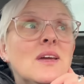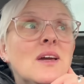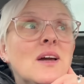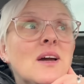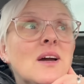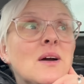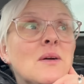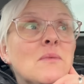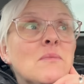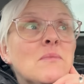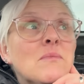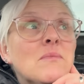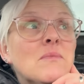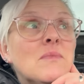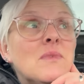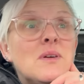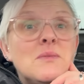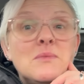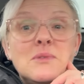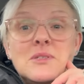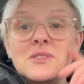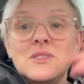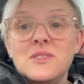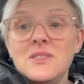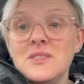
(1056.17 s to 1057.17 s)
I mean,
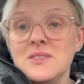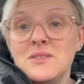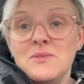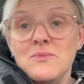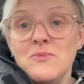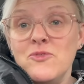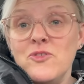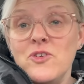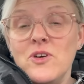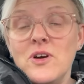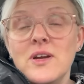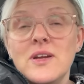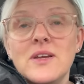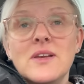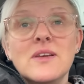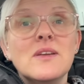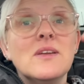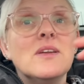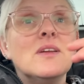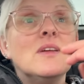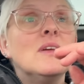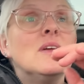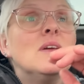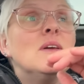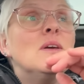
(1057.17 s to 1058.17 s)
it does them fine.
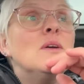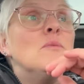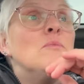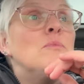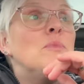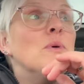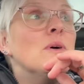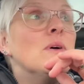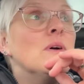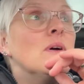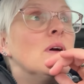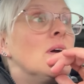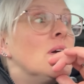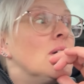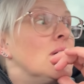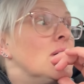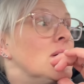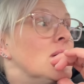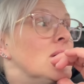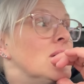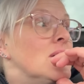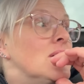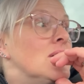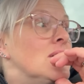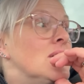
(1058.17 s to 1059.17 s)
But
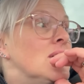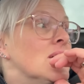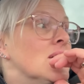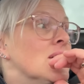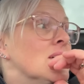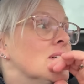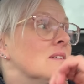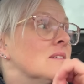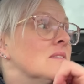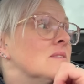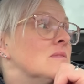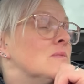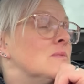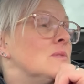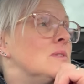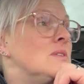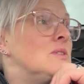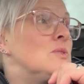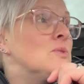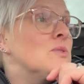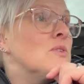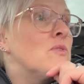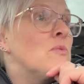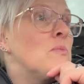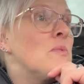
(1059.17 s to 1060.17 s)
yeah, we need
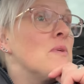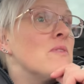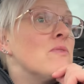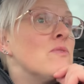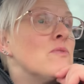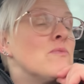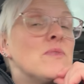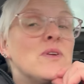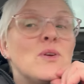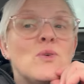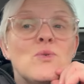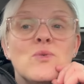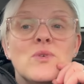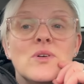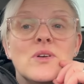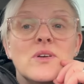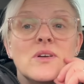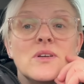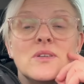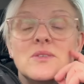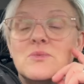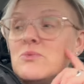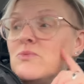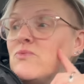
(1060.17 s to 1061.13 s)
to have a bit of a reorganise.